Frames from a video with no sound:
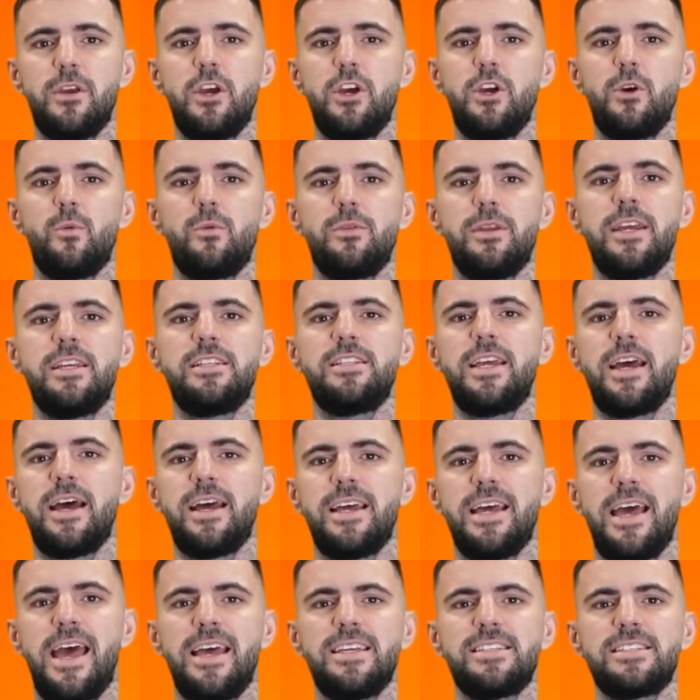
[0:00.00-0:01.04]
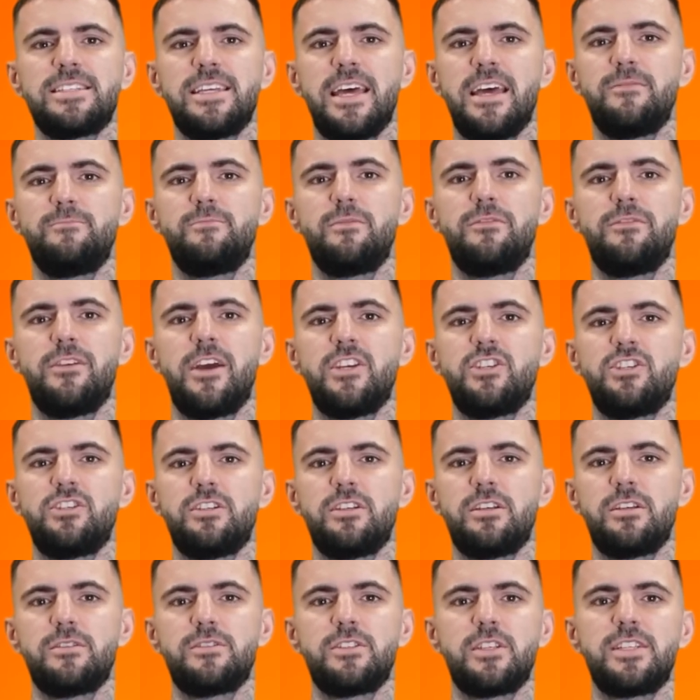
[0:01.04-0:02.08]
You will need to get a gas-safe
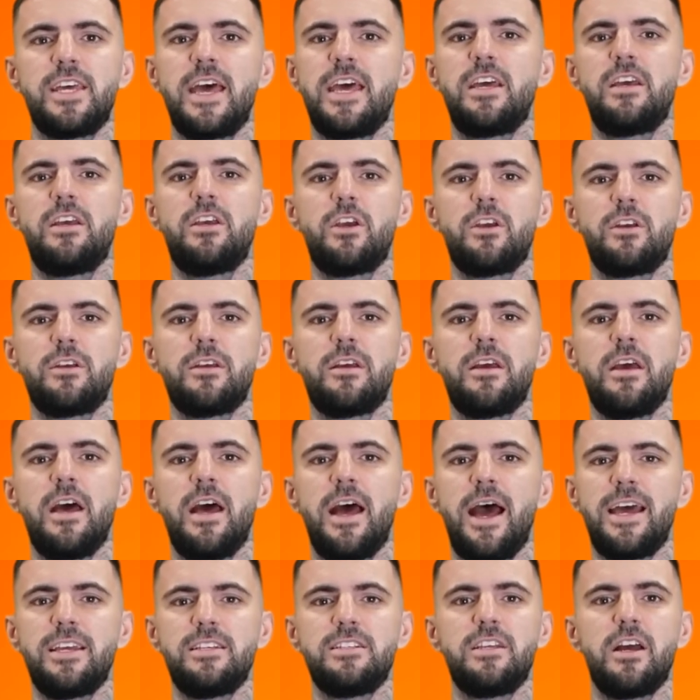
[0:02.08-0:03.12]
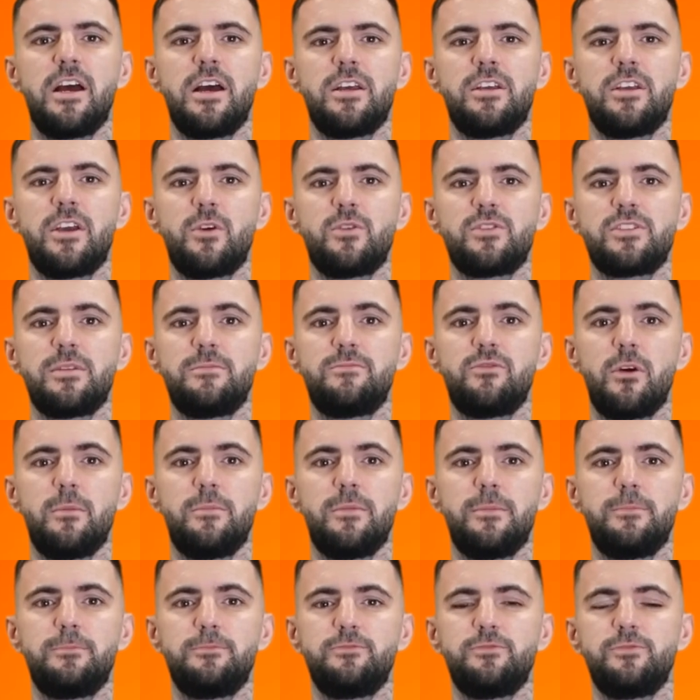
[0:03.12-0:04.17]
professional to take a look and diagnose the
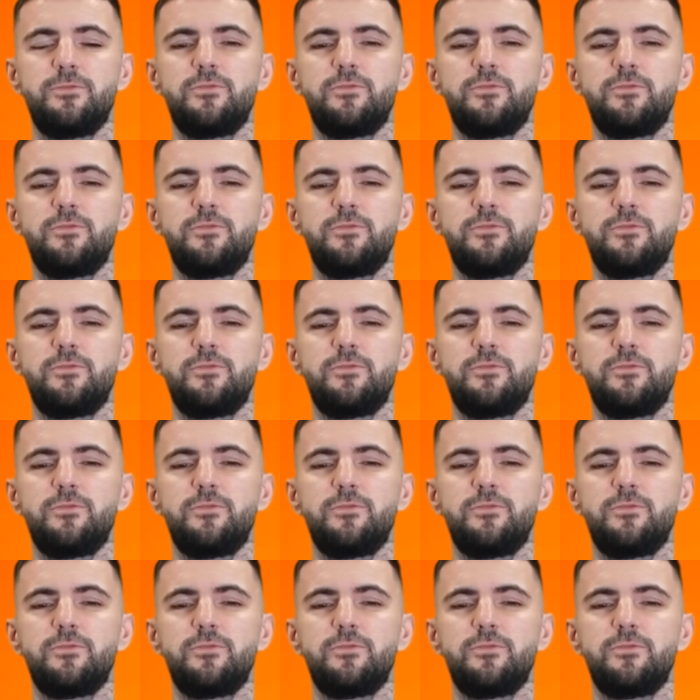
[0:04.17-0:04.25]
problem.